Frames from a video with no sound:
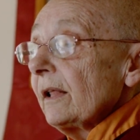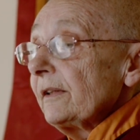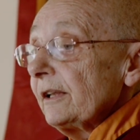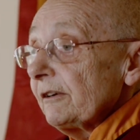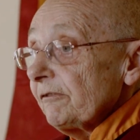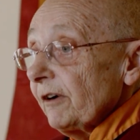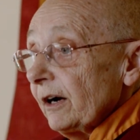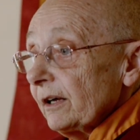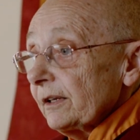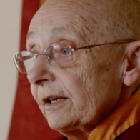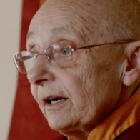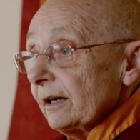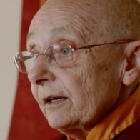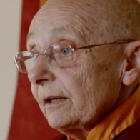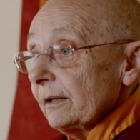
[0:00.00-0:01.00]

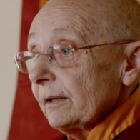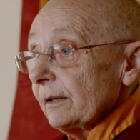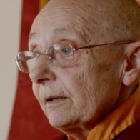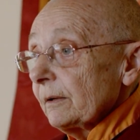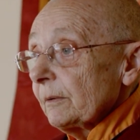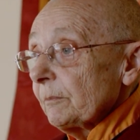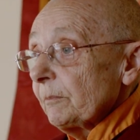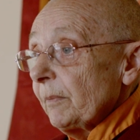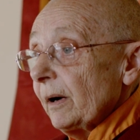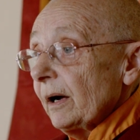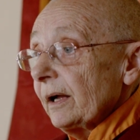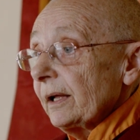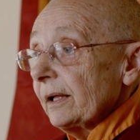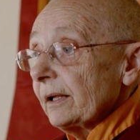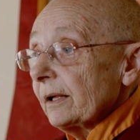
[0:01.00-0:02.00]
nirvana
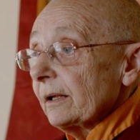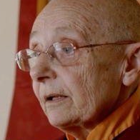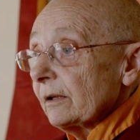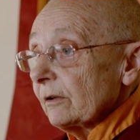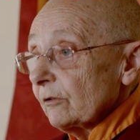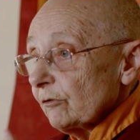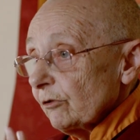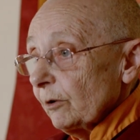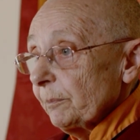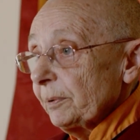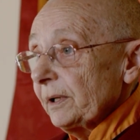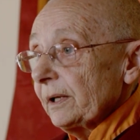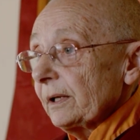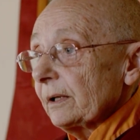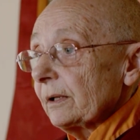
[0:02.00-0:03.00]
by
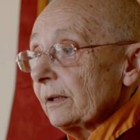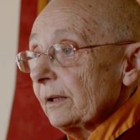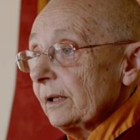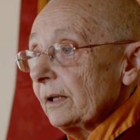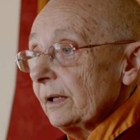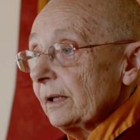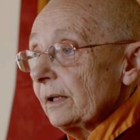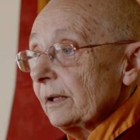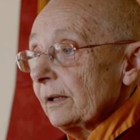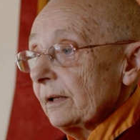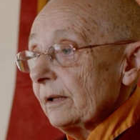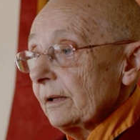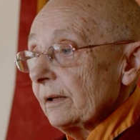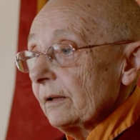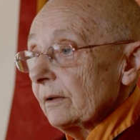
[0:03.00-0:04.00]
dropping
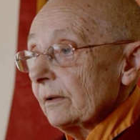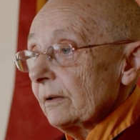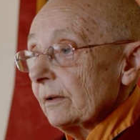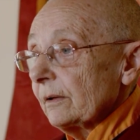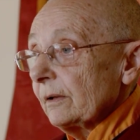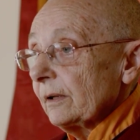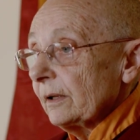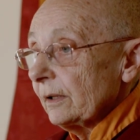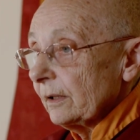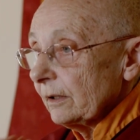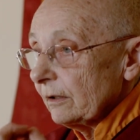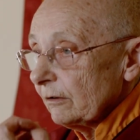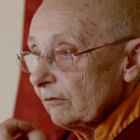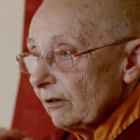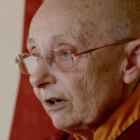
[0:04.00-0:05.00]

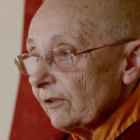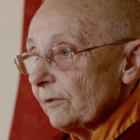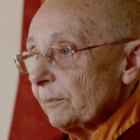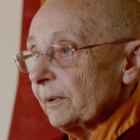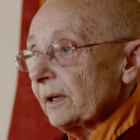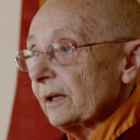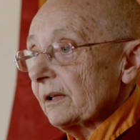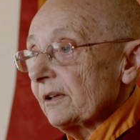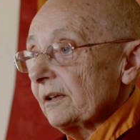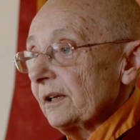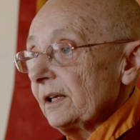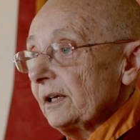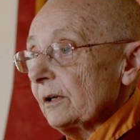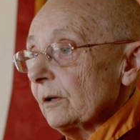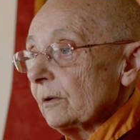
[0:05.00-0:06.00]
the grasping at
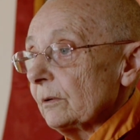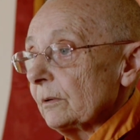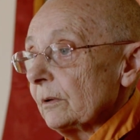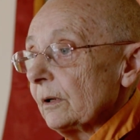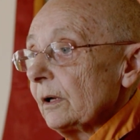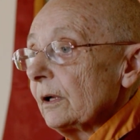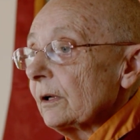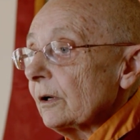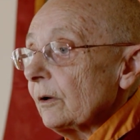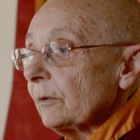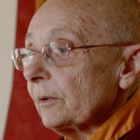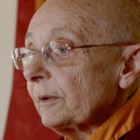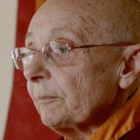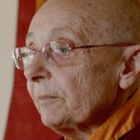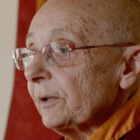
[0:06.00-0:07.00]
an ego,
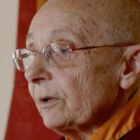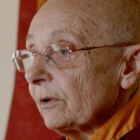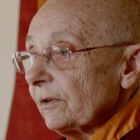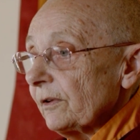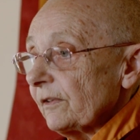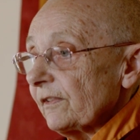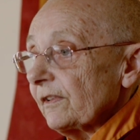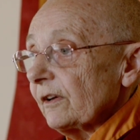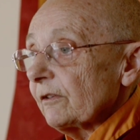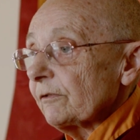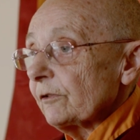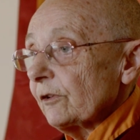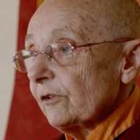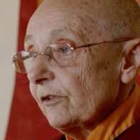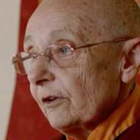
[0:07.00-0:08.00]
going beyond the
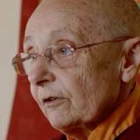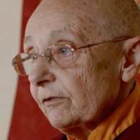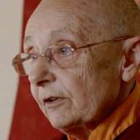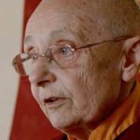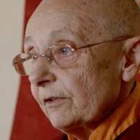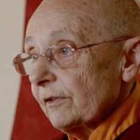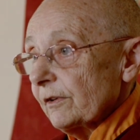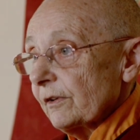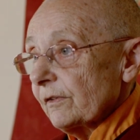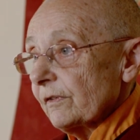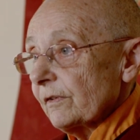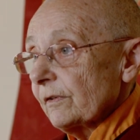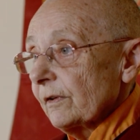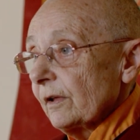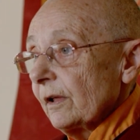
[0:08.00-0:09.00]
self to
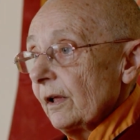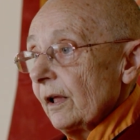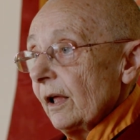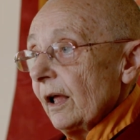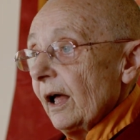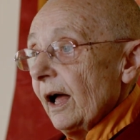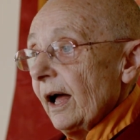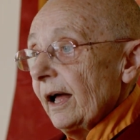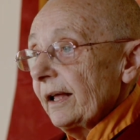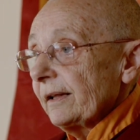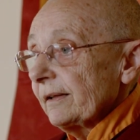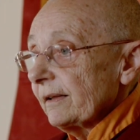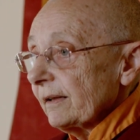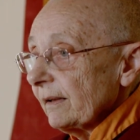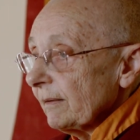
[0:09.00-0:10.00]
selflessness
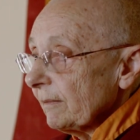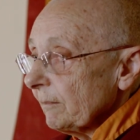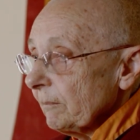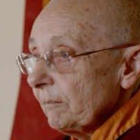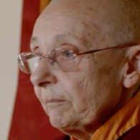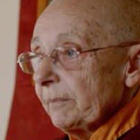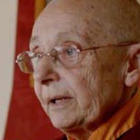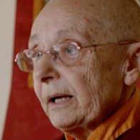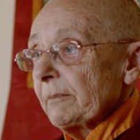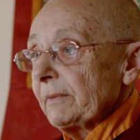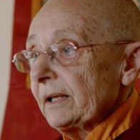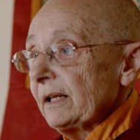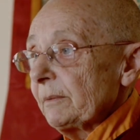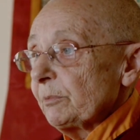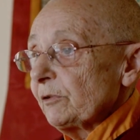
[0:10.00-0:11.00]
and
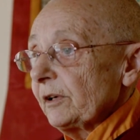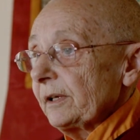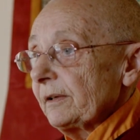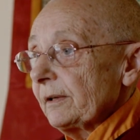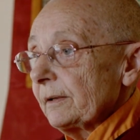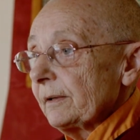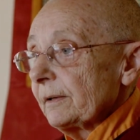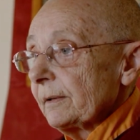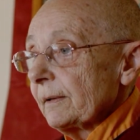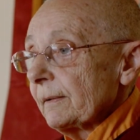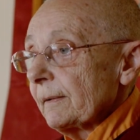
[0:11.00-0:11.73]
becoming liberated.